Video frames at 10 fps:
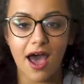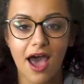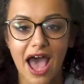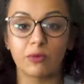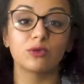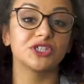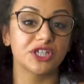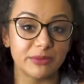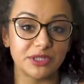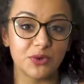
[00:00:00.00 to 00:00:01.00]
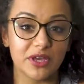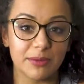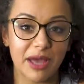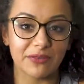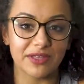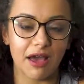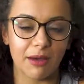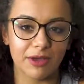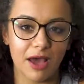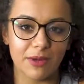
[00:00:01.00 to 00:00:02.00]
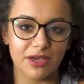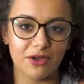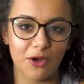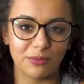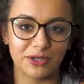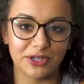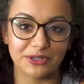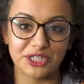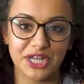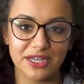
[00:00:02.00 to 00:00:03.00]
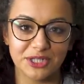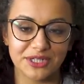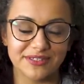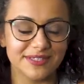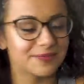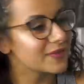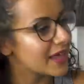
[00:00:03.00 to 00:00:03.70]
Uh, and we're also going to be talking about the upcoming COP negotiations.